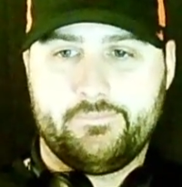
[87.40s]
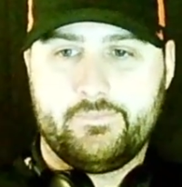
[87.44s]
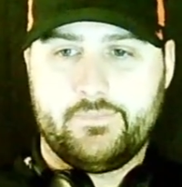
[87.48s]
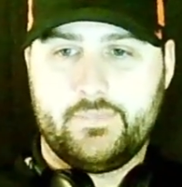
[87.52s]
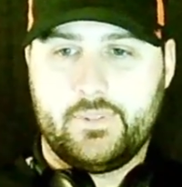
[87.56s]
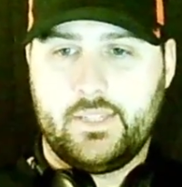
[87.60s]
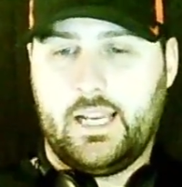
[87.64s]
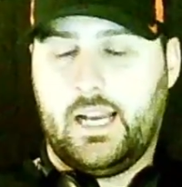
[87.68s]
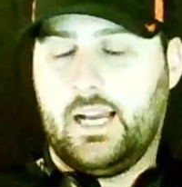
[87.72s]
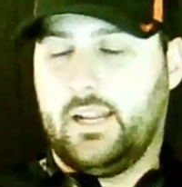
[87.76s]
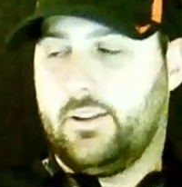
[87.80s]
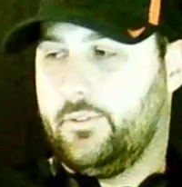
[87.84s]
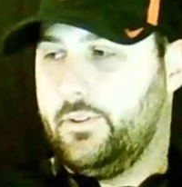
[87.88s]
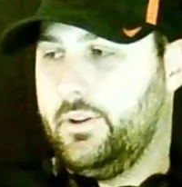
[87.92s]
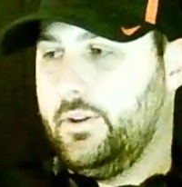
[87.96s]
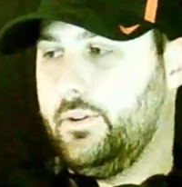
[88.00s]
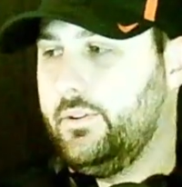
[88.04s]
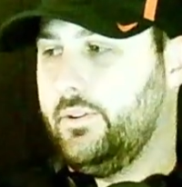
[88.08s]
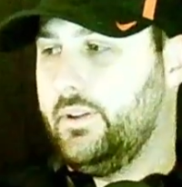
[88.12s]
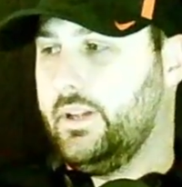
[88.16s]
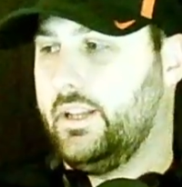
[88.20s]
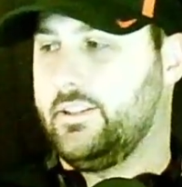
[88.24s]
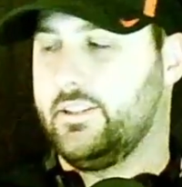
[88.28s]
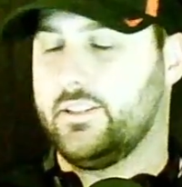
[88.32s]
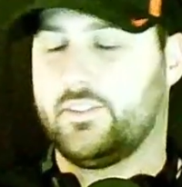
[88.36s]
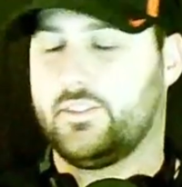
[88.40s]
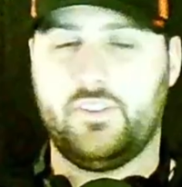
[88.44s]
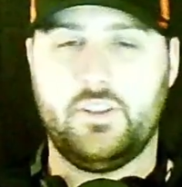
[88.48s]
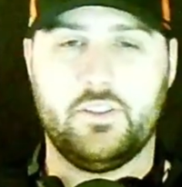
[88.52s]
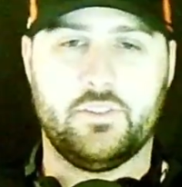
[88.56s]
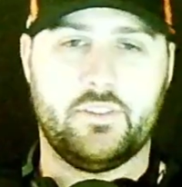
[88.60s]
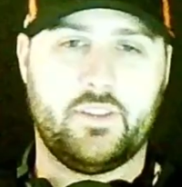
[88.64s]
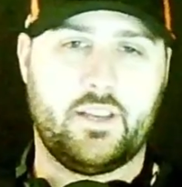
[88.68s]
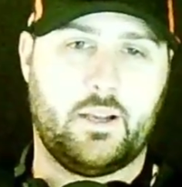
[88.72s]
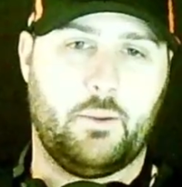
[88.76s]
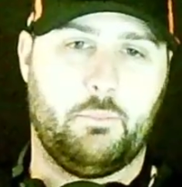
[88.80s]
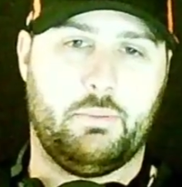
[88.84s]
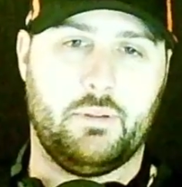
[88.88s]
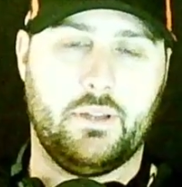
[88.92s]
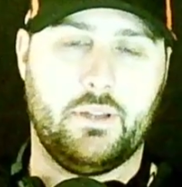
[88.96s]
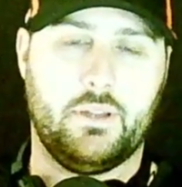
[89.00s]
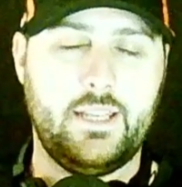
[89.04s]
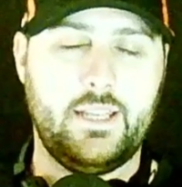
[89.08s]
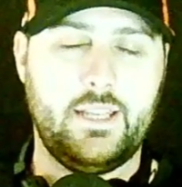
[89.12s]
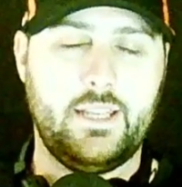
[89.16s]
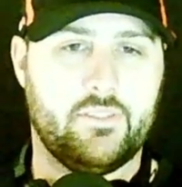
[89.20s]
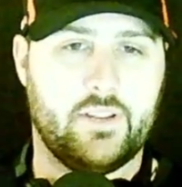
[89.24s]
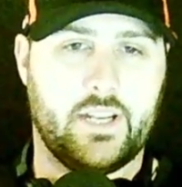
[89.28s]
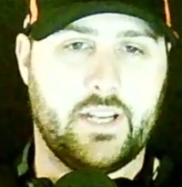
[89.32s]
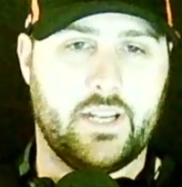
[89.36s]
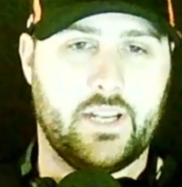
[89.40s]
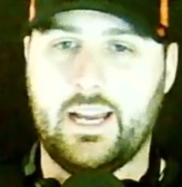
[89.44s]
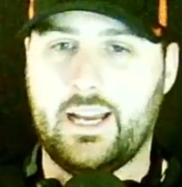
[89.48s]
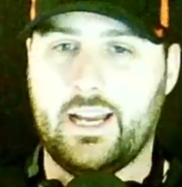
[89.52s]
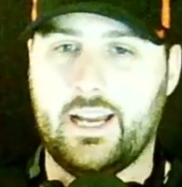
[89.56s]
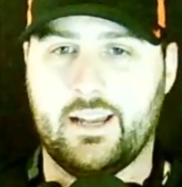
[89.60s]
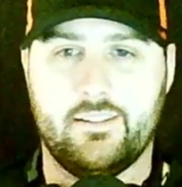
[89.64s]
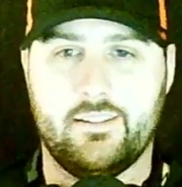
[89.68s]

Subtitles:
I don't know, it just feels like a blink of an eye.